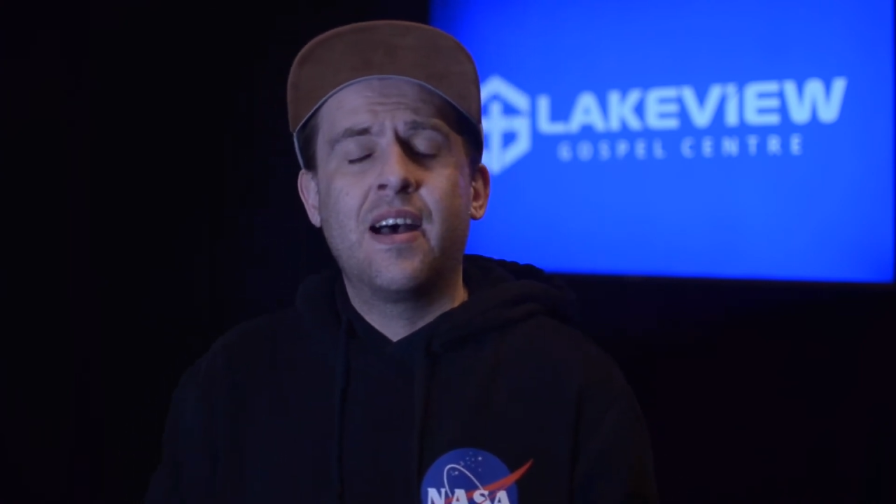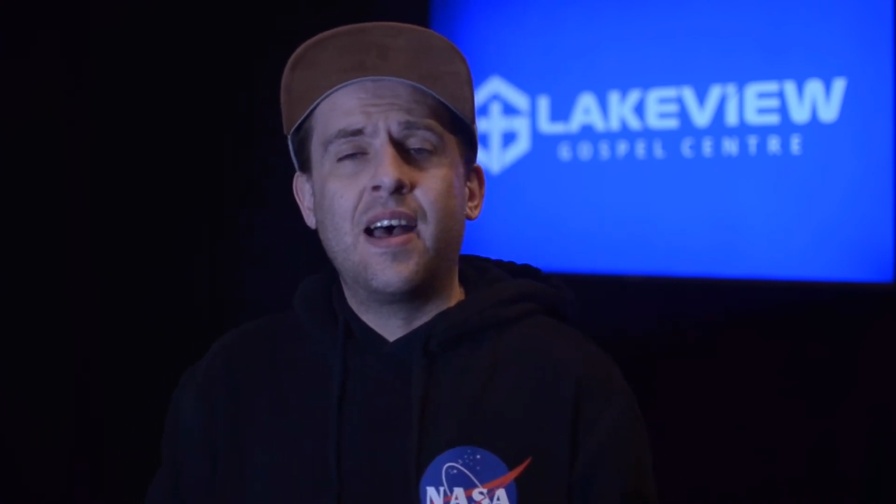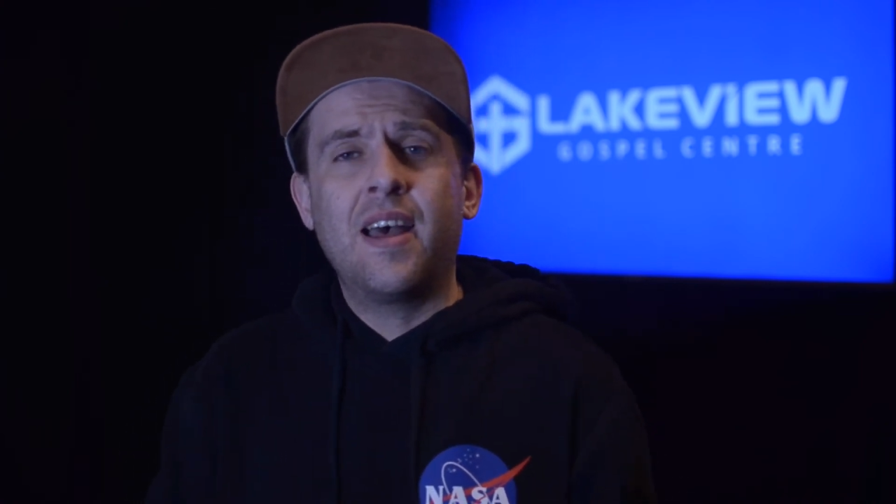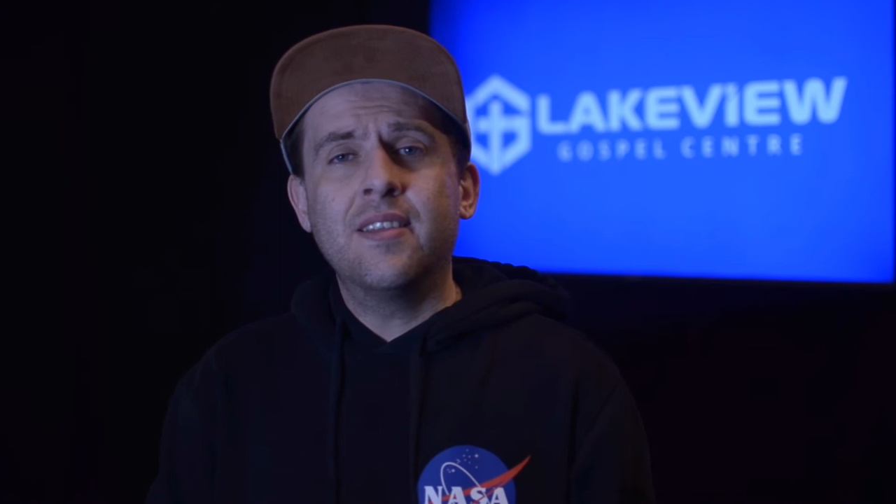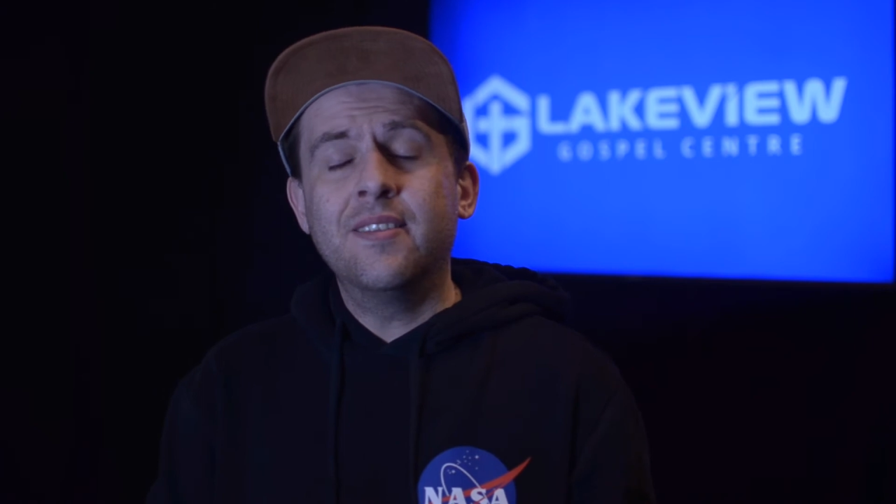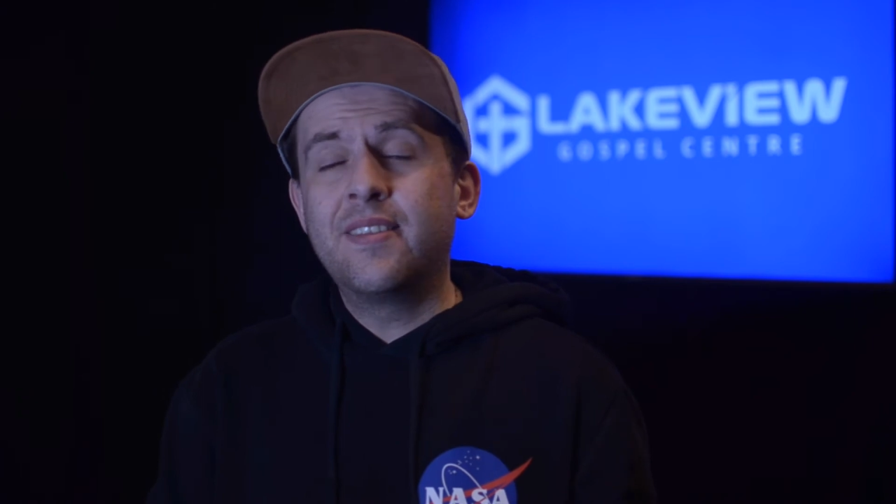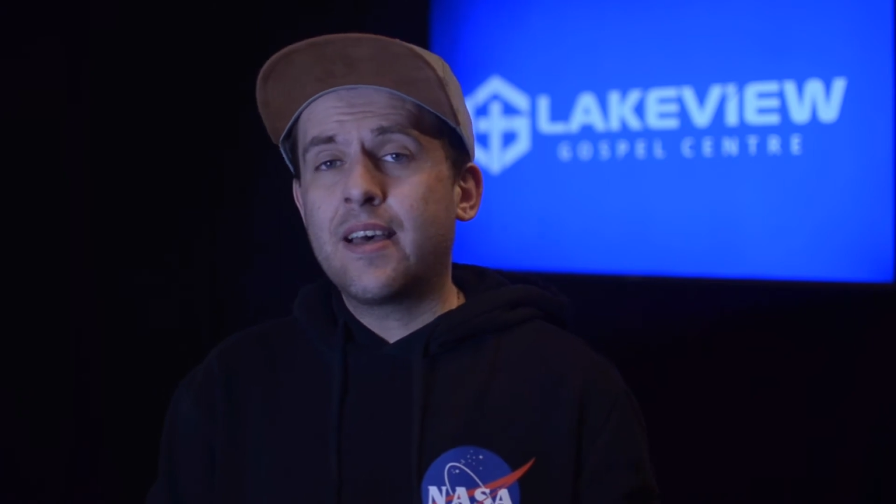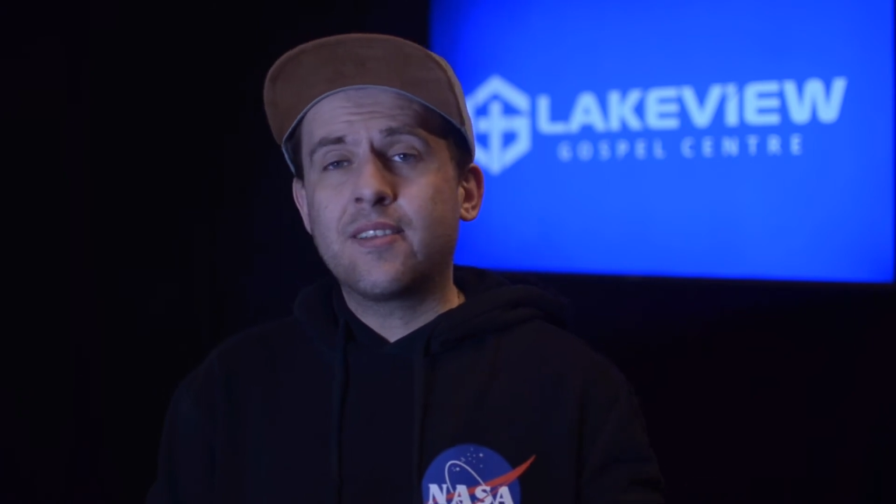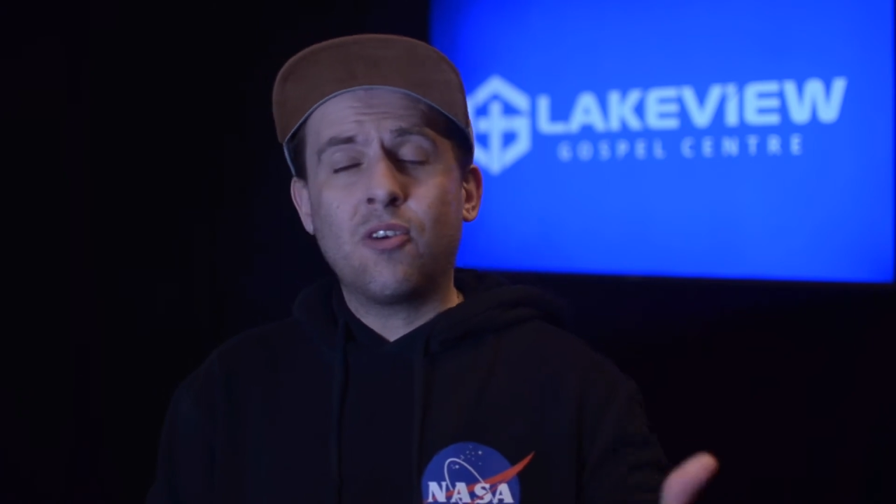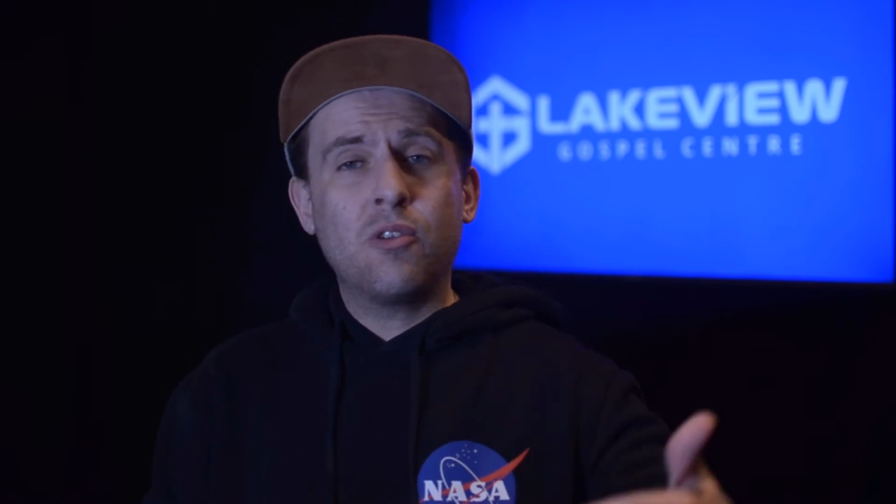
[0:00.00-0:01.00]
and
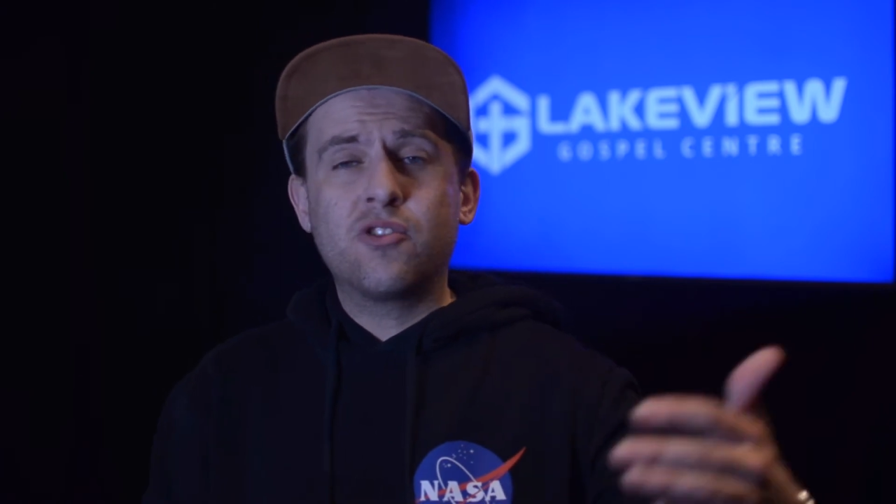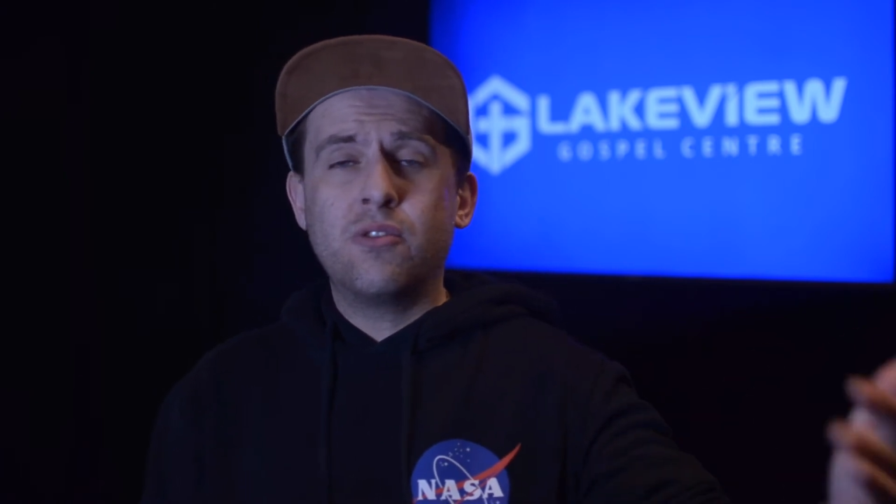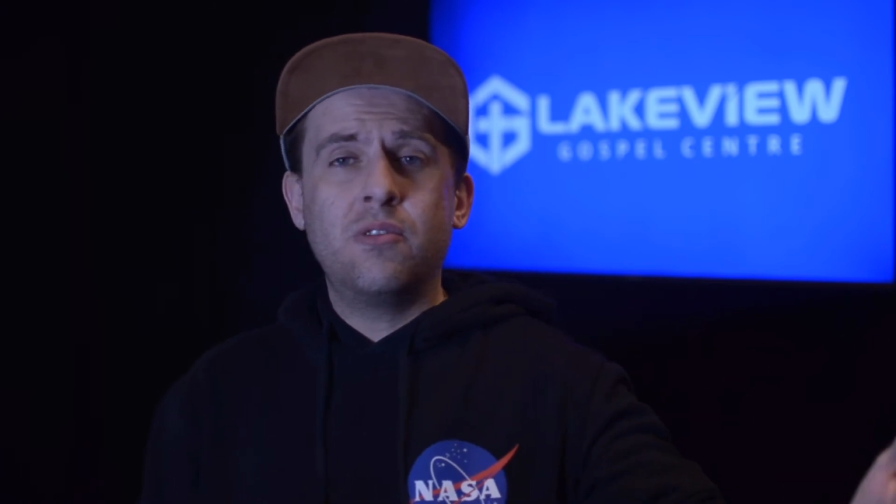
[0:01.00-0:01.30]
that also